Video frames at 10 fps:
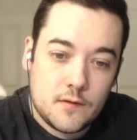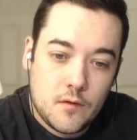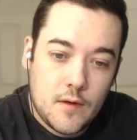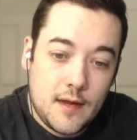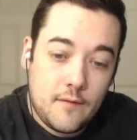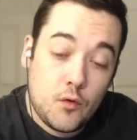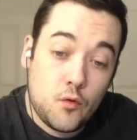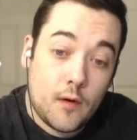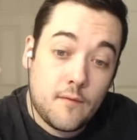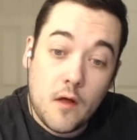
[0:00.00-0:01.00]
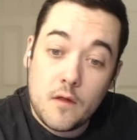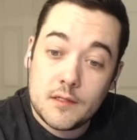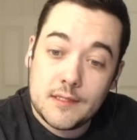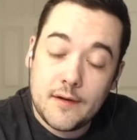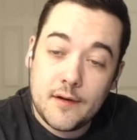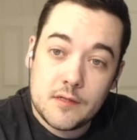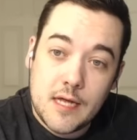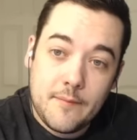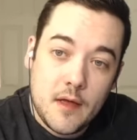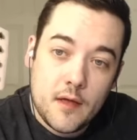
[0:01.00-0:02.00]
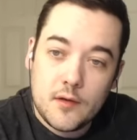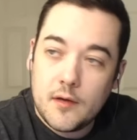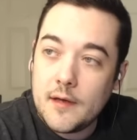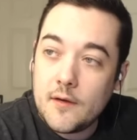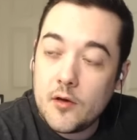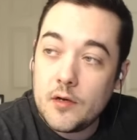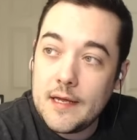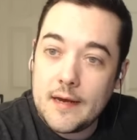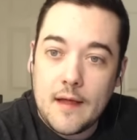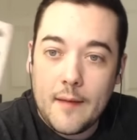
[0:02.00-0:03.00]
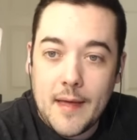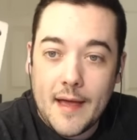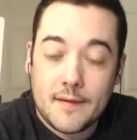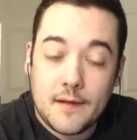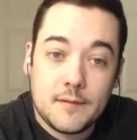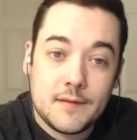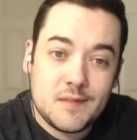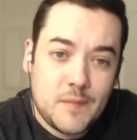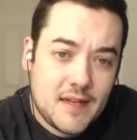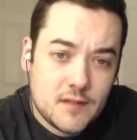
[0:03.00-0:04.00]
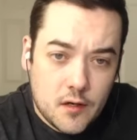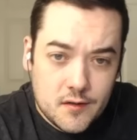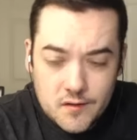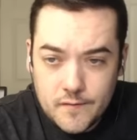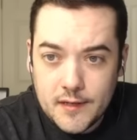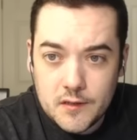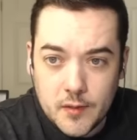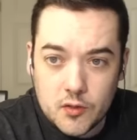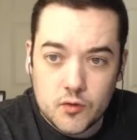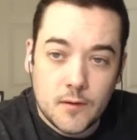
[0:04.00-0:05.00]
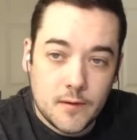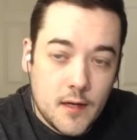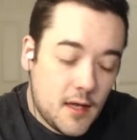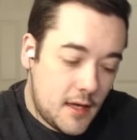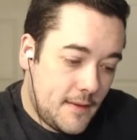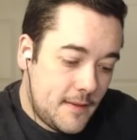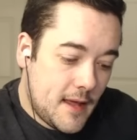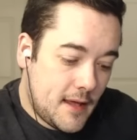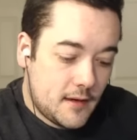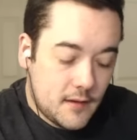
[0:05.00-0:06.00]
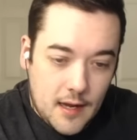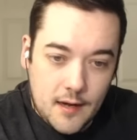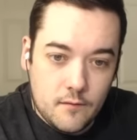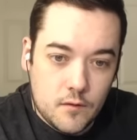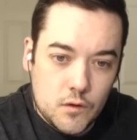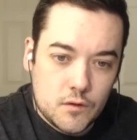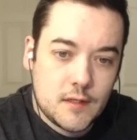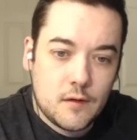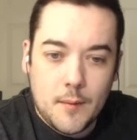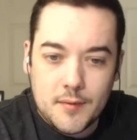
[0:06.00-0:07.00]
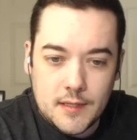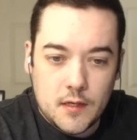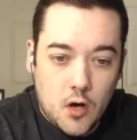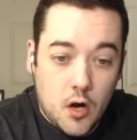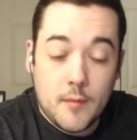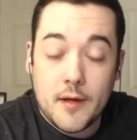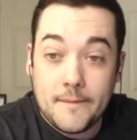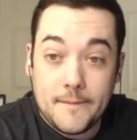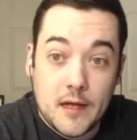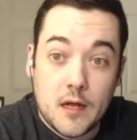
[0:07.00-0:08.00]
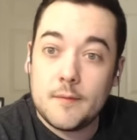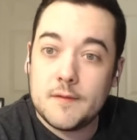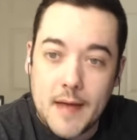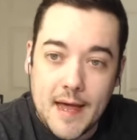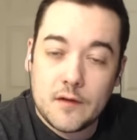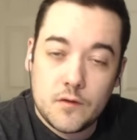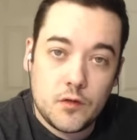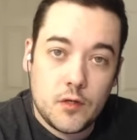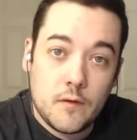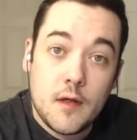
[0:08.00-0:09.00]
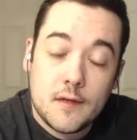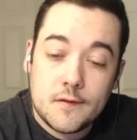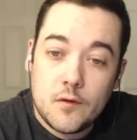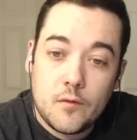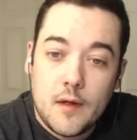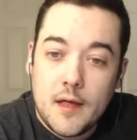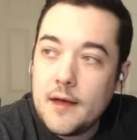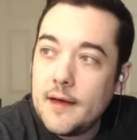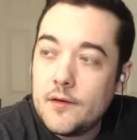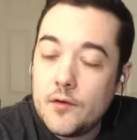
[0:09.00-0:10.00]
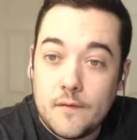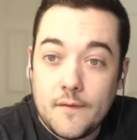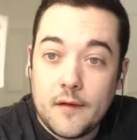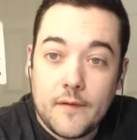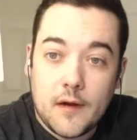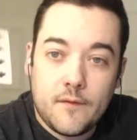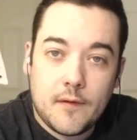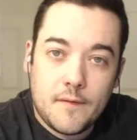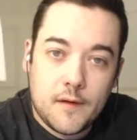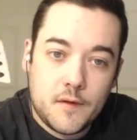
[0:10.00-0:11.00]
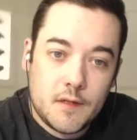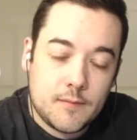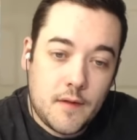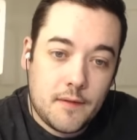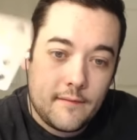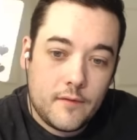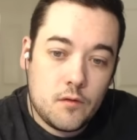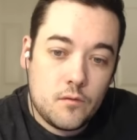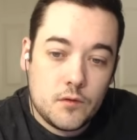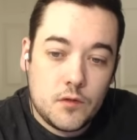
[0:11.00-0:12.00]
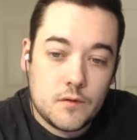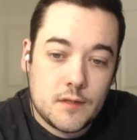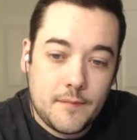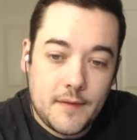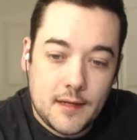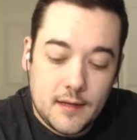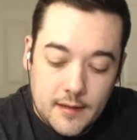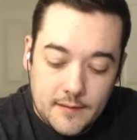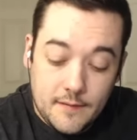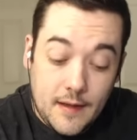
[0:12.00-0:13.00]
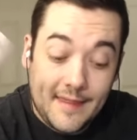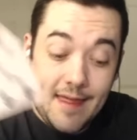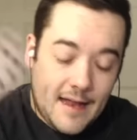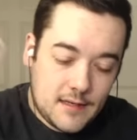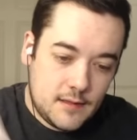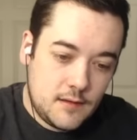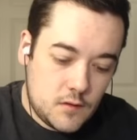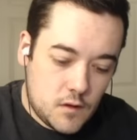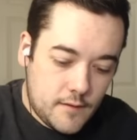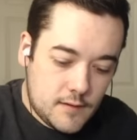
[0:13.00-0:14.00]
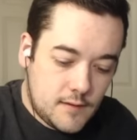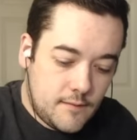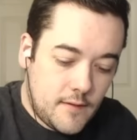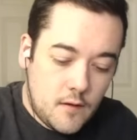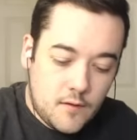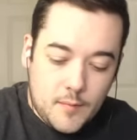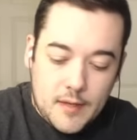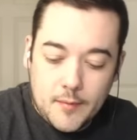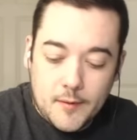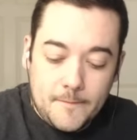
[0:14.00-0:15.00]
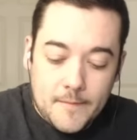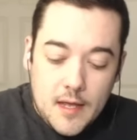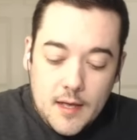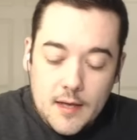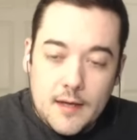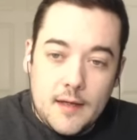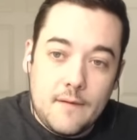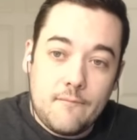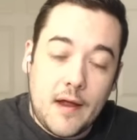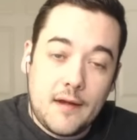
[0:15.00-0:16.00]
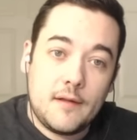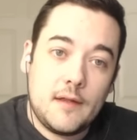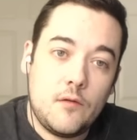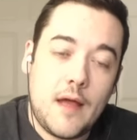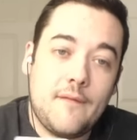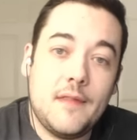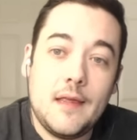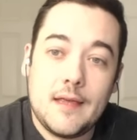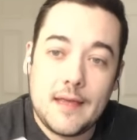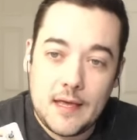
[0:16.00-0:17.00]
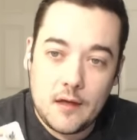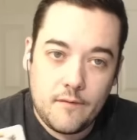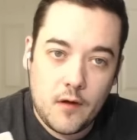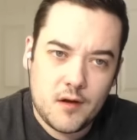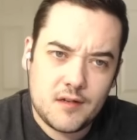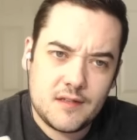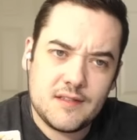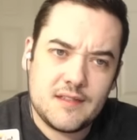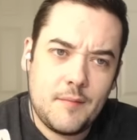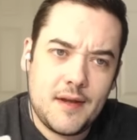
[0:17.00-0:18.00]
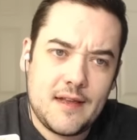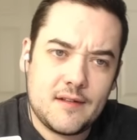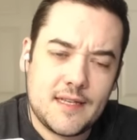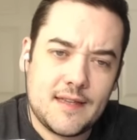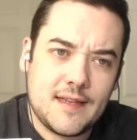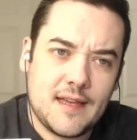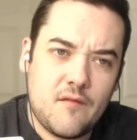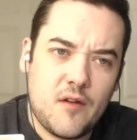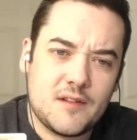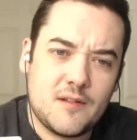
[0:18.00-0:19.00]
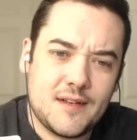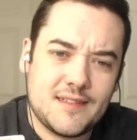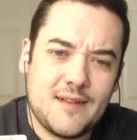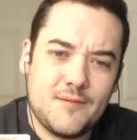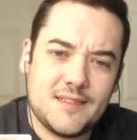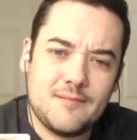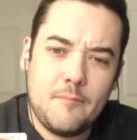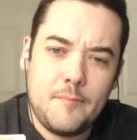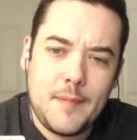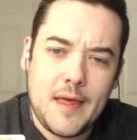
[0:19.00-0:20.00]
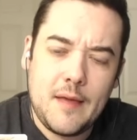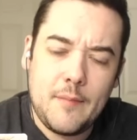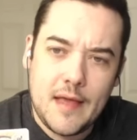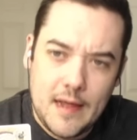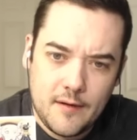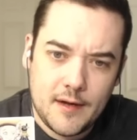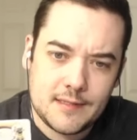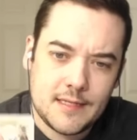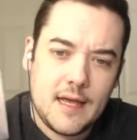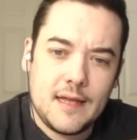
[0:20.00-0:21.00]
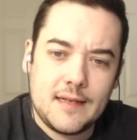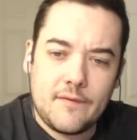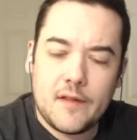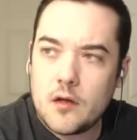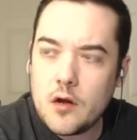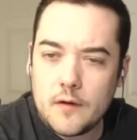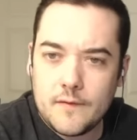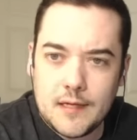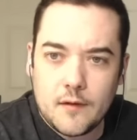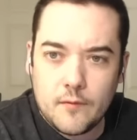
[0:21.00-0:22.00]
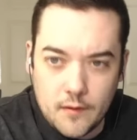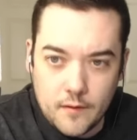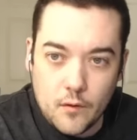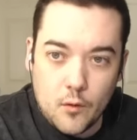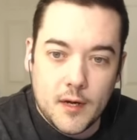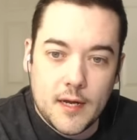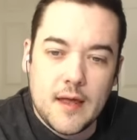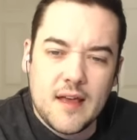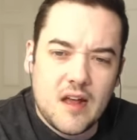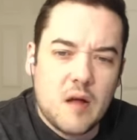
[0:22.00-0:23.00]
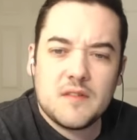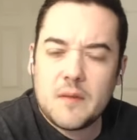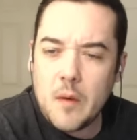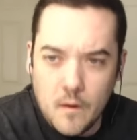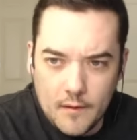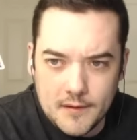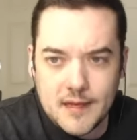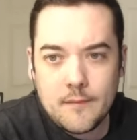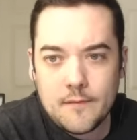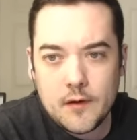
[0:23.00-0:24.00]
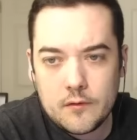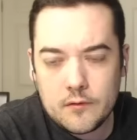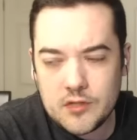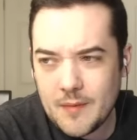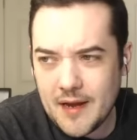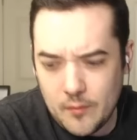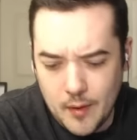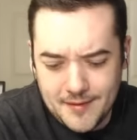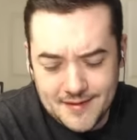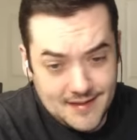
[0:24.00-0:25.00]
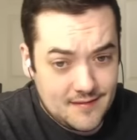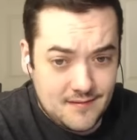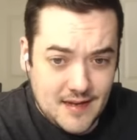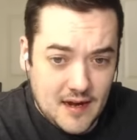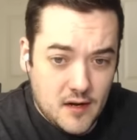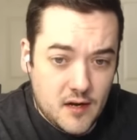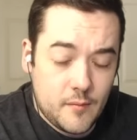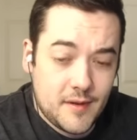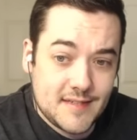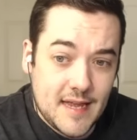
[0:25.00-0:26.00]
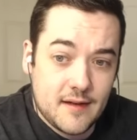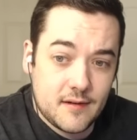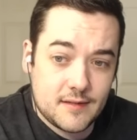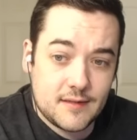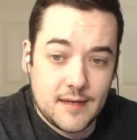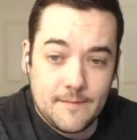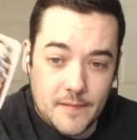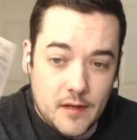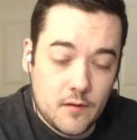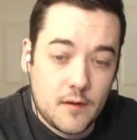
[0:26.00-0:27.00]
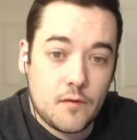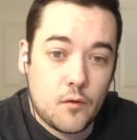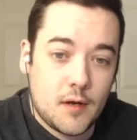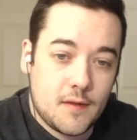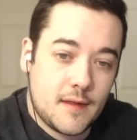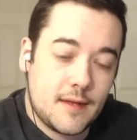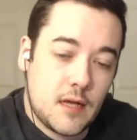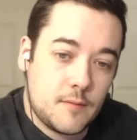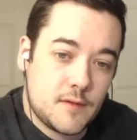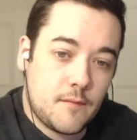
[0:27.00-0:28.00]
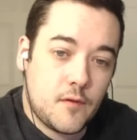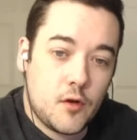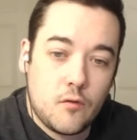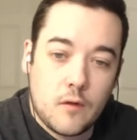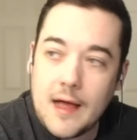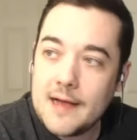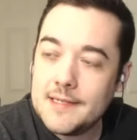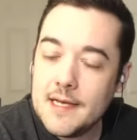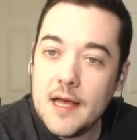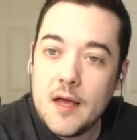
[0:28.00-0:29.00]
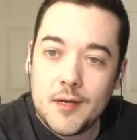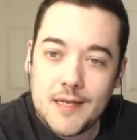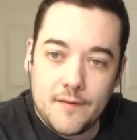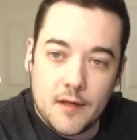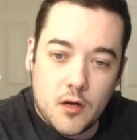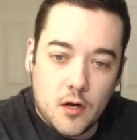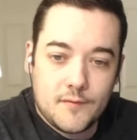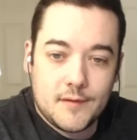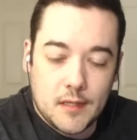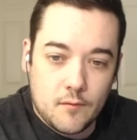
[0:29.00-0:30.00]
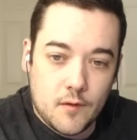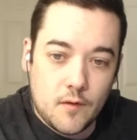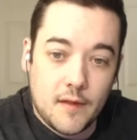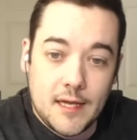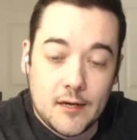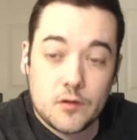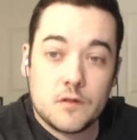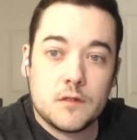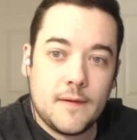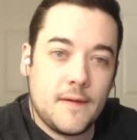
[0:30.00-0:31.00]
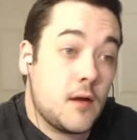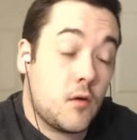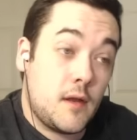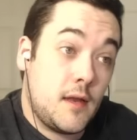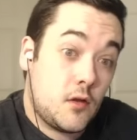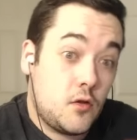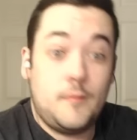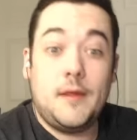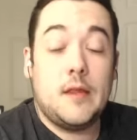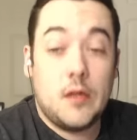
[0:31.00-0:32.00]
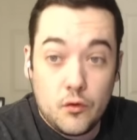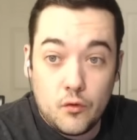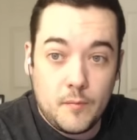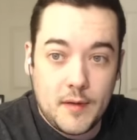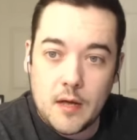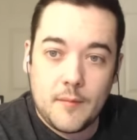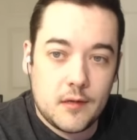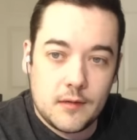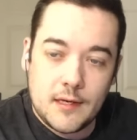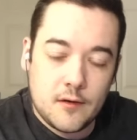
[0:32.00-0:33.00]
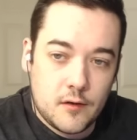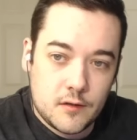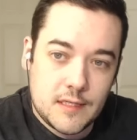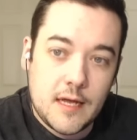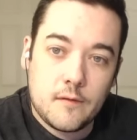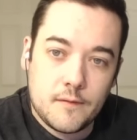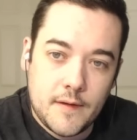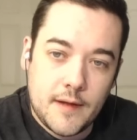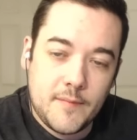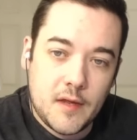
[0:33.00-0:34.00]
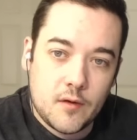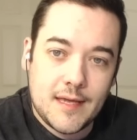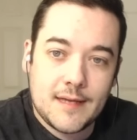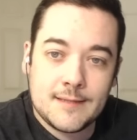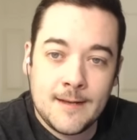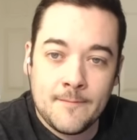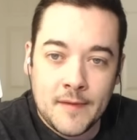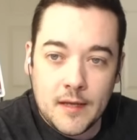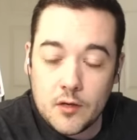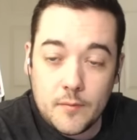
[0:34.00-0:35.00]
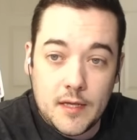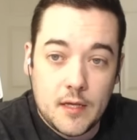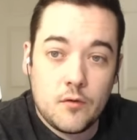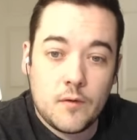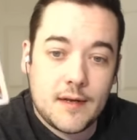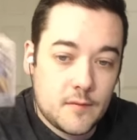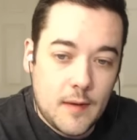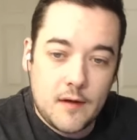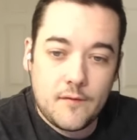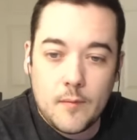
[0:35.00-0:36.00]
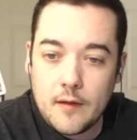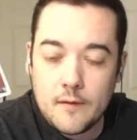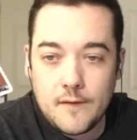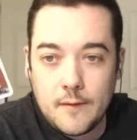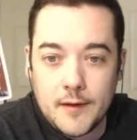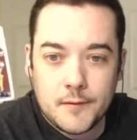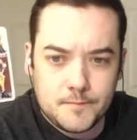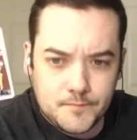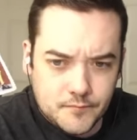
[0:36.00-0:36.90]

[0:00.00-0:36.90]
So any of you who are volunteering your time, you could get a lot back. Uh, spades cards are very spiritual, and they can kind of loosely represent karma that comes back to you. So uh, you could feel very fulfilled this month if you do something uh, like that in service of other people. Uh, and finally, you have the King of Hearts. Somebody else had the King of Hearts. I want to say it was maybe Aries. Definitely a card of dealing with authority. Comes up all the time for you. Gemini, you're probably sick and tired of hearing me say it because, uh, you know, the authority thing comes up for you a lot. But definitely a card of dealing with leaders. And, or, and it could be you becoming a leader yourself. Um, you know, kings could be you. And it doesn't matter if you're male or female.